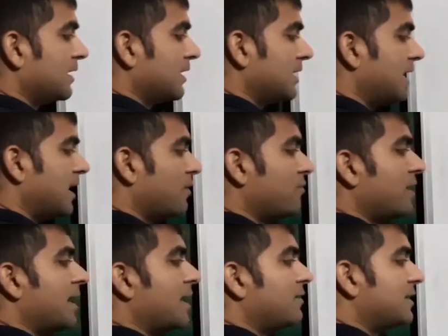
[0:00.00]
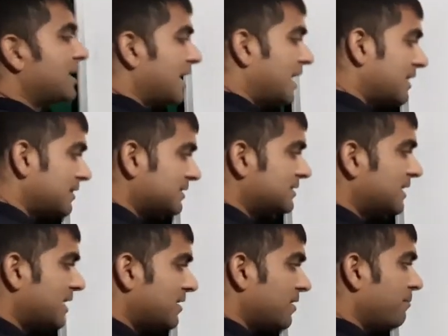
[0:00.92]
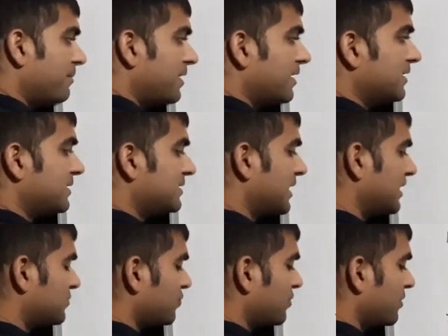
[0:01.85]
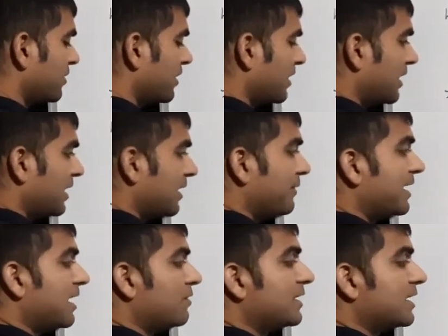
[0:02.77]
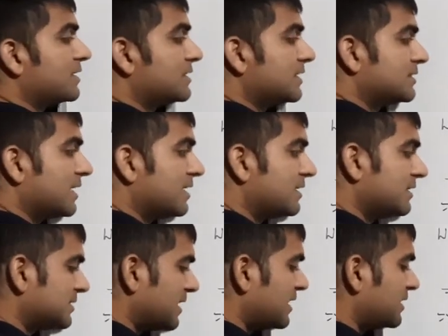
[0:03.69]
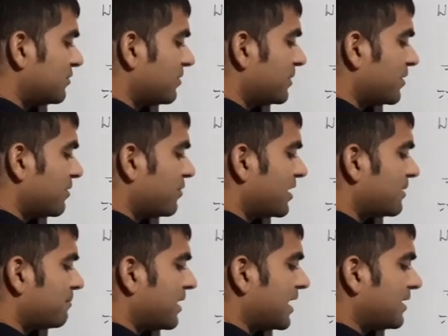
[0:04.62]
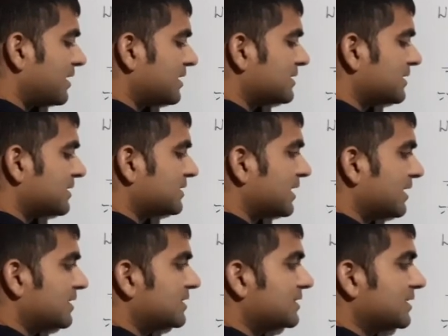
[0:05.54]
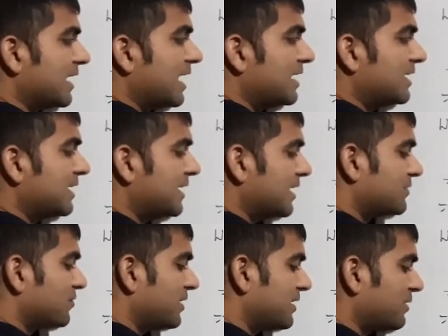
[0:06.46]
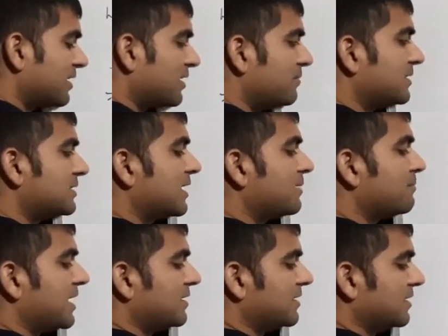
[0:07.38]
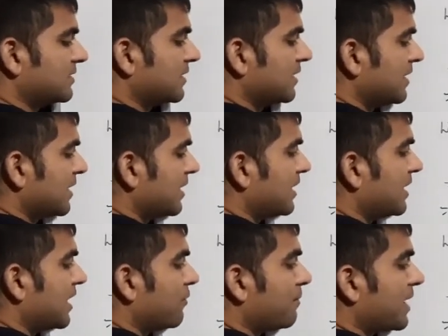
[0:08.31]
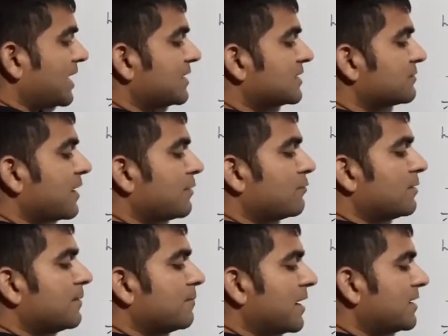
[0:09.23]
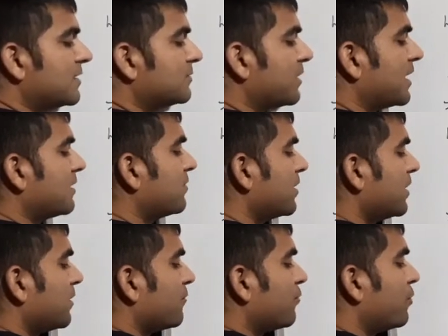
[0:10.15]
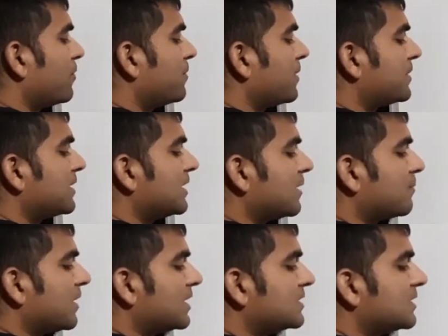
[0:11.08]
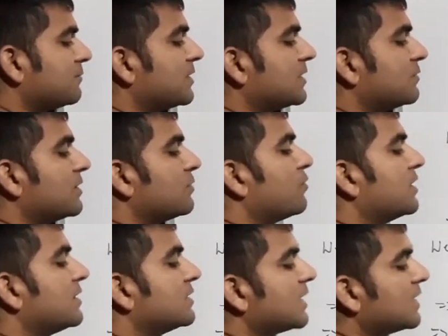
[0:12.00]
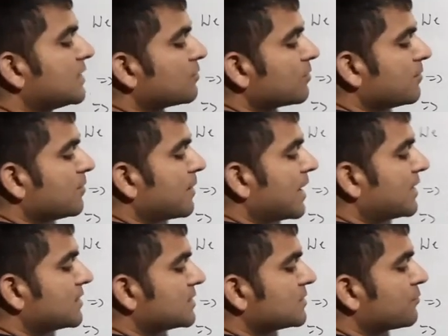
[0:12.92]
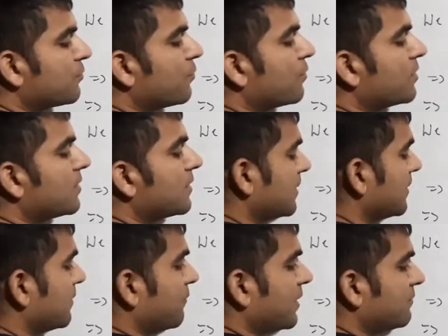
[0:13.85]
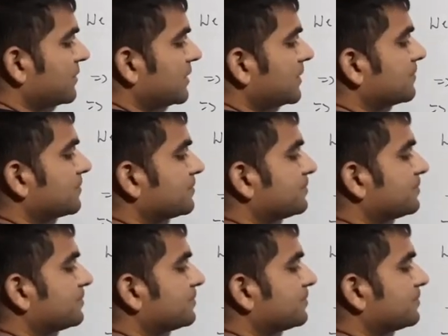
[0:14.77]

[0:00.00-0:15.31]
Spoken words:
Now I will take n this side, number other side. So when I take 6n this side, it will become what? Minus 6n. This is adding here, so it will come this side minus. Now minus 5 will be minus 5. 415 here plus, if it will go other side, it will be minus 415.